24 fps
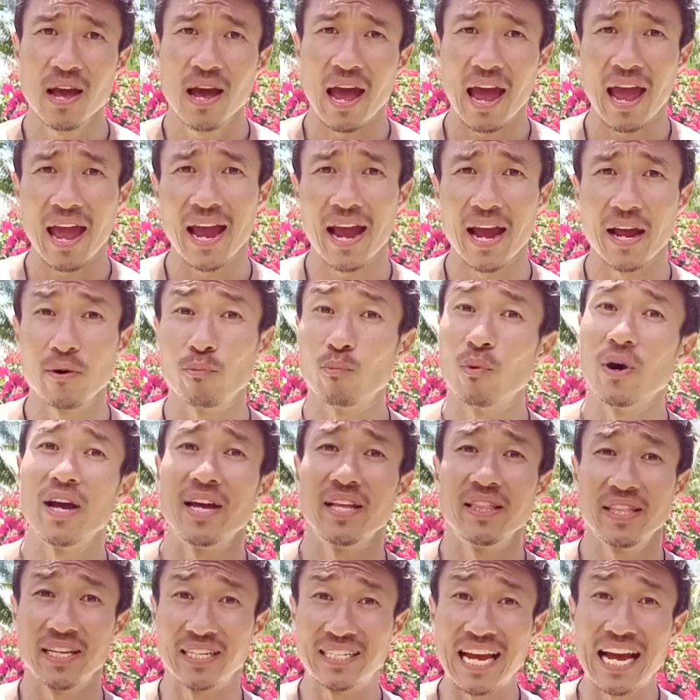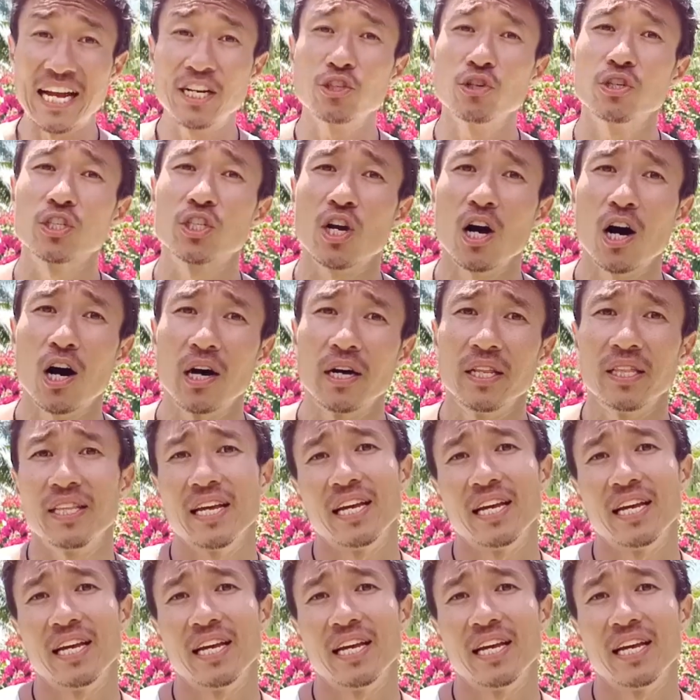And when the danger is gone,